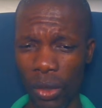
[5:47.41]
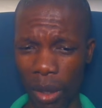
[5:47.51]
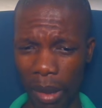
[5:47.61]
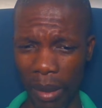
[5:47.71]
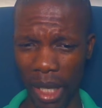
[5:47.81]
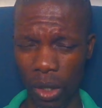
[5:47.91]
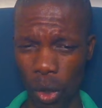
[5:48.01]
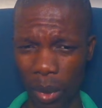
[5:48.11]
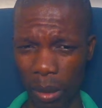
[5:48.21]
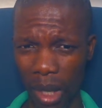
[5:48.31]
You remember that
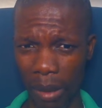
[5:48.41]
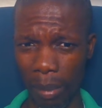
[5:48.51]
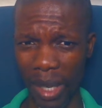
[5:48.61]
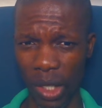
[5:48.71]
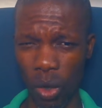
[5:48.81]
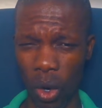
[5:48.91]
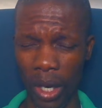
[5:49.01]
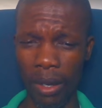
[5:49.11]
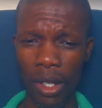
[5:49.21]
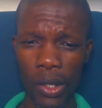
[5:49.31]
Robert Mugabe passed
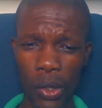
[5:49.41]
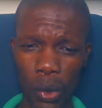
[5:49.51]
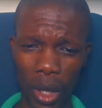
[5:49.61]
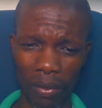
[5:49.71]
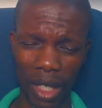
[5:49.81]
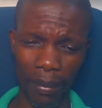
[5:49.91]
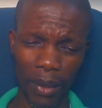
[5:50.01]
on soon after